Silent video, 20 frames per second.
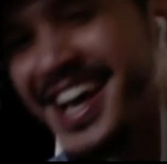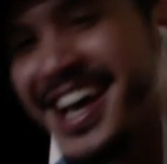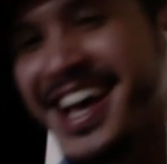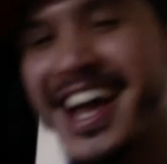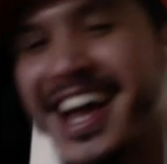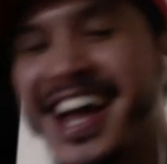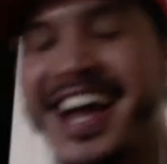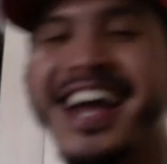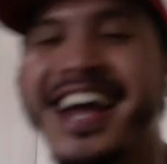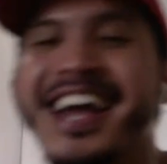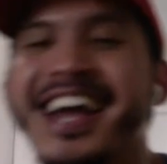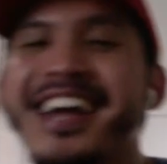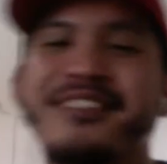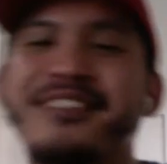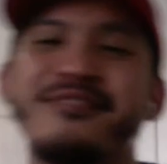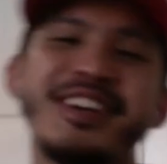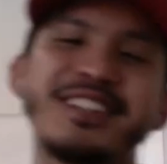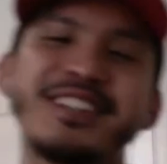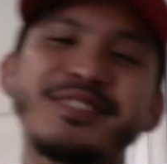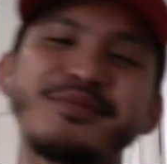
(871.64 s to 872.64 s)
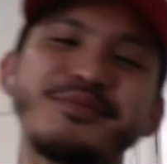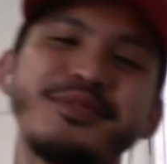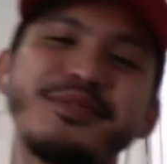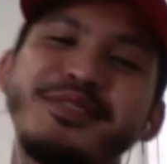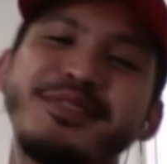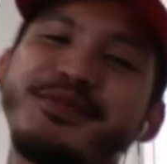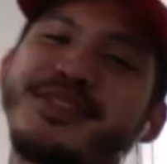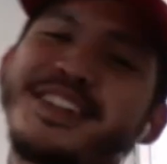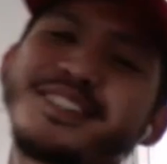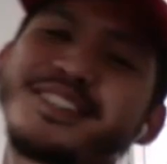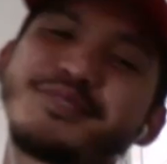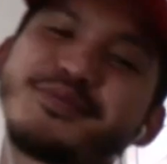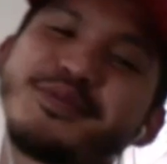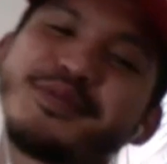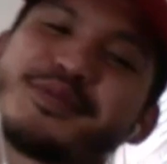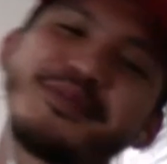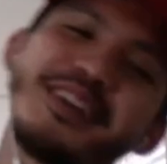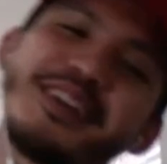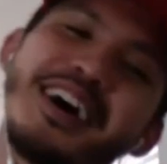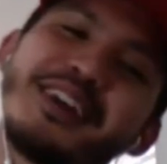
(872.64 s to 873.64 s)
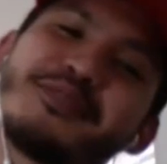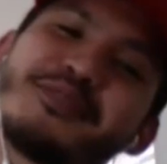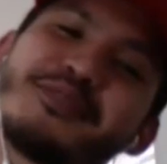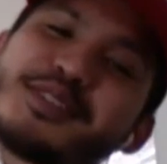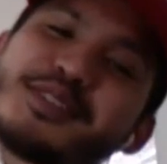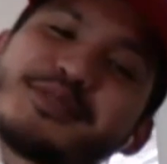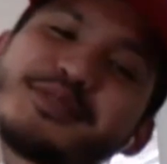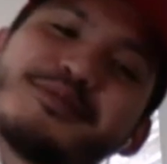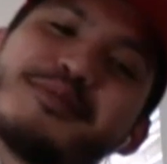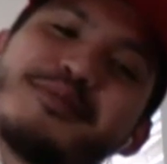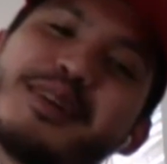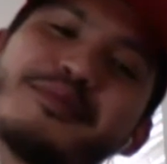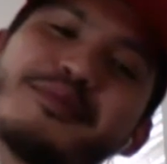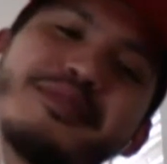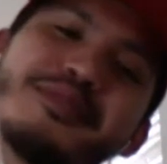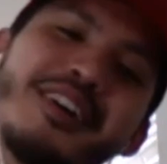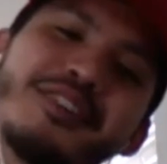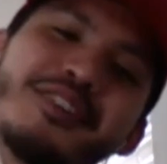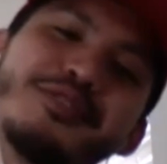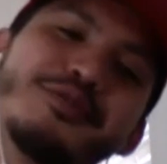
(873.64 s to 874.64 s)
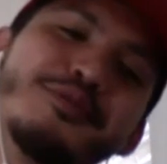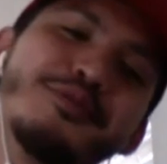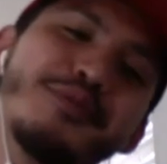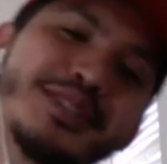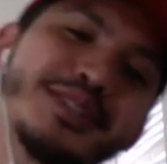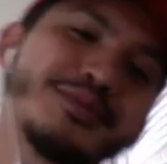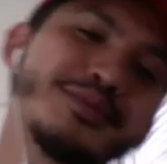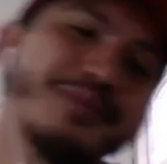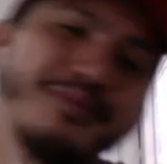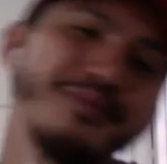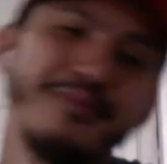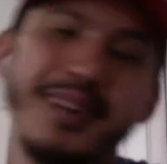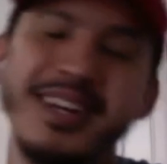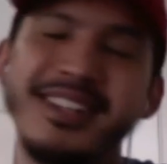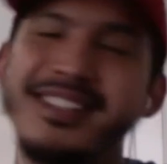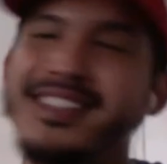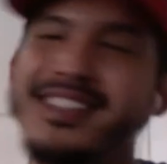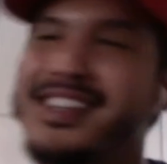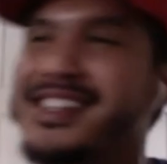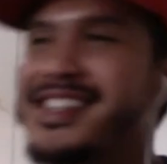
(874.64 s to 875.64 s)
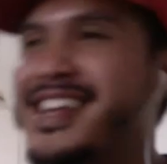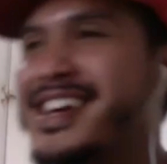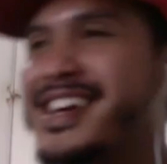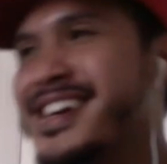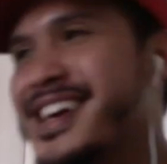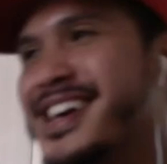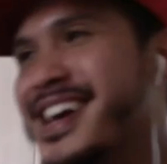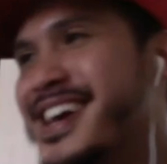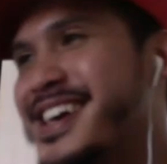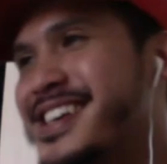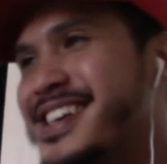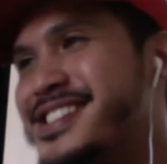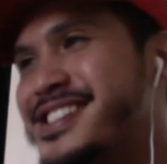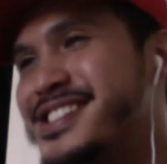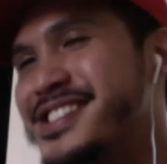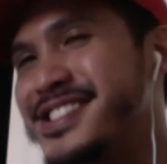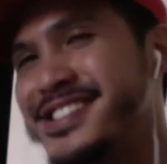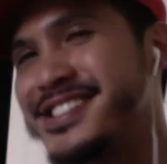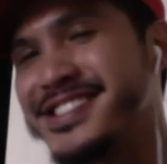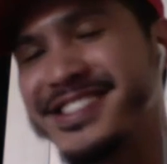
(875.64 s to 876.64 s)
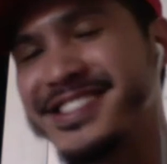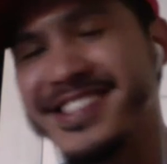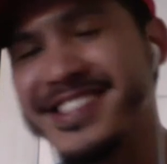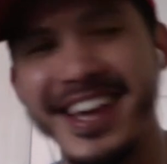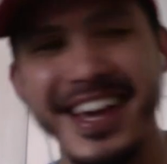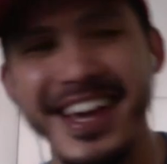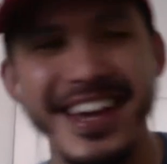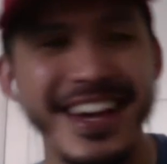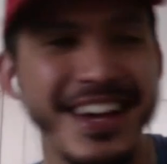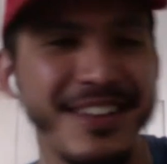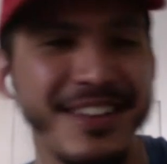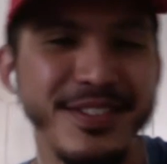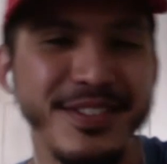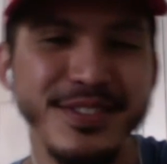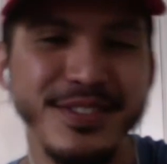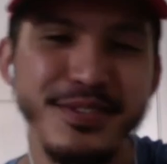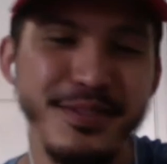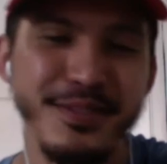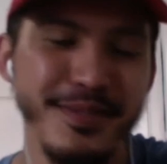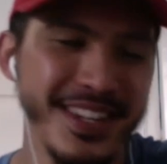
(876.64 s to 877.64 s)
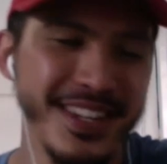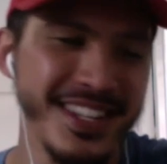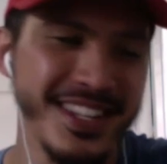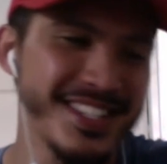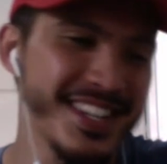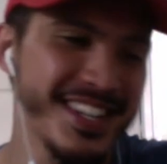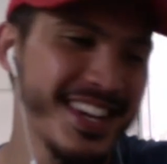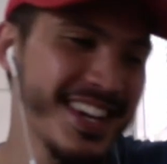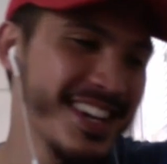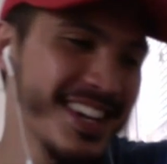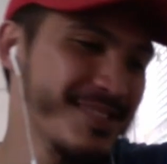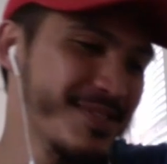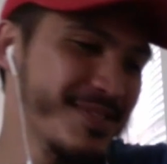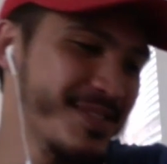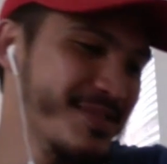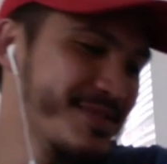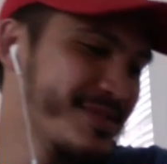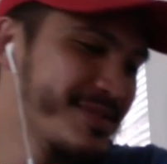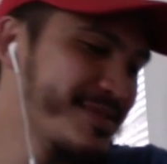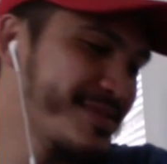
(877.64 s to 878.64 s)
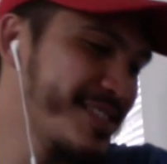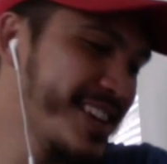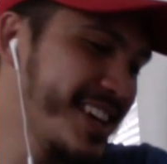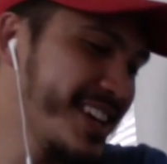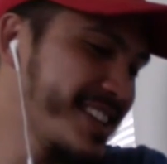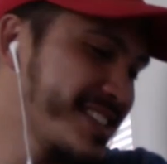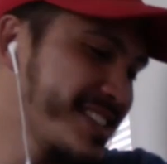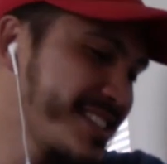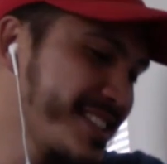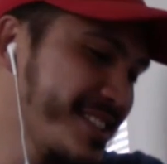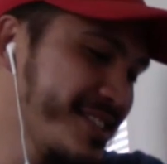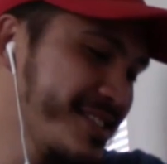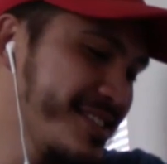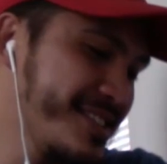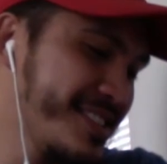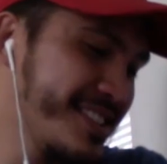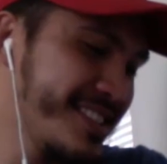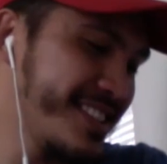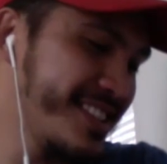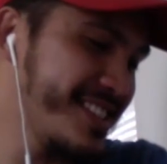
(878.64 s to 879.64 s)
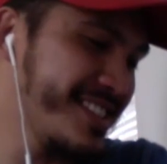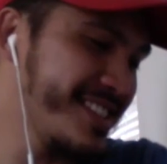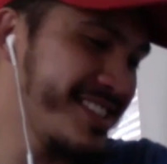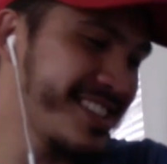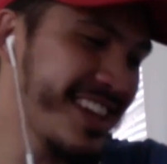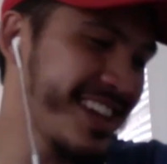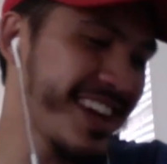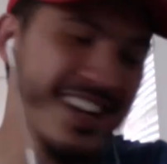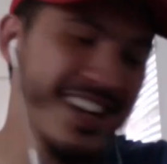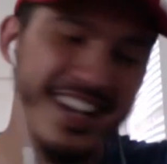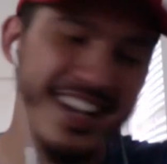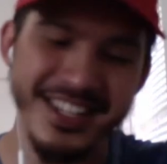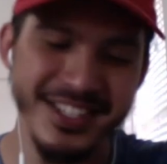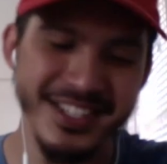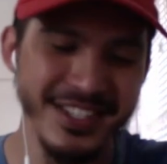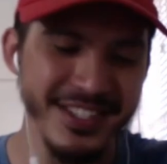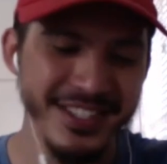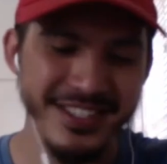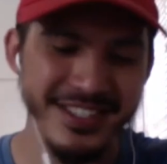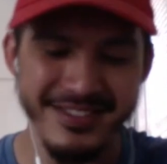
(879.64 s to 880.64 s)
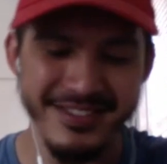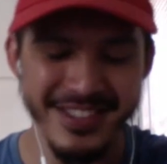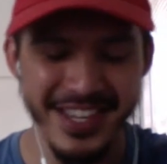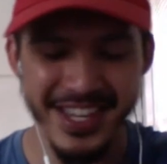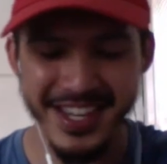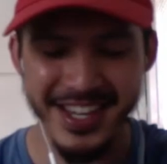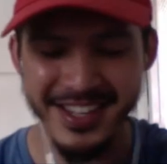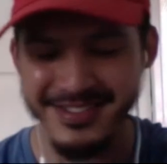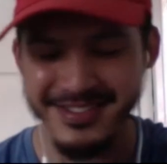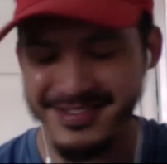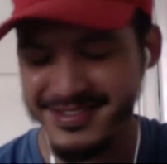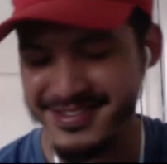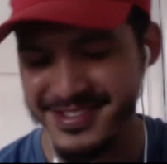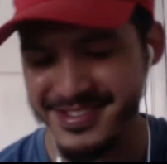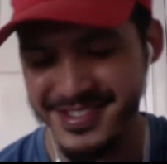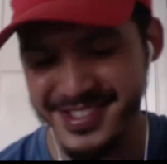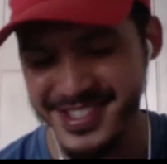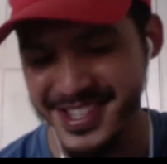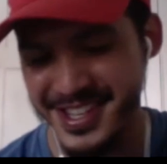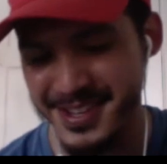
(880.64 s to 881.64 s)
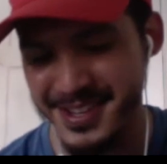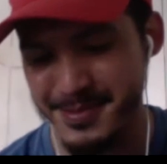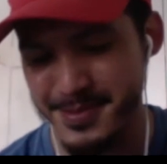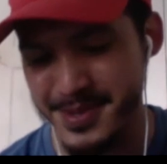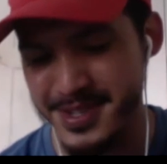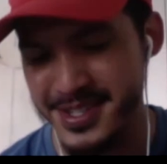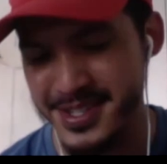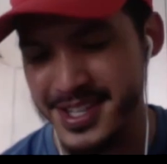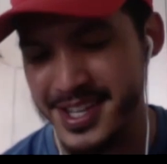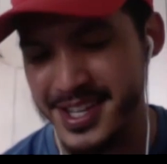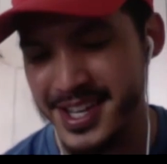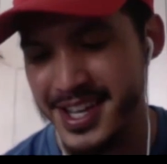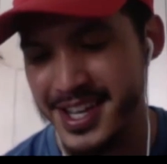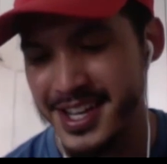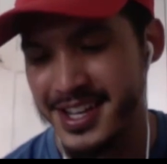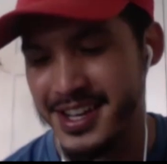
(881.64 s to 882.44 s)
Hey, Westwood, I don't want to talk about Uncle Westwood, man. That guy is just, I don't want to talk about this guy. Like, that guy is just, bro. Like,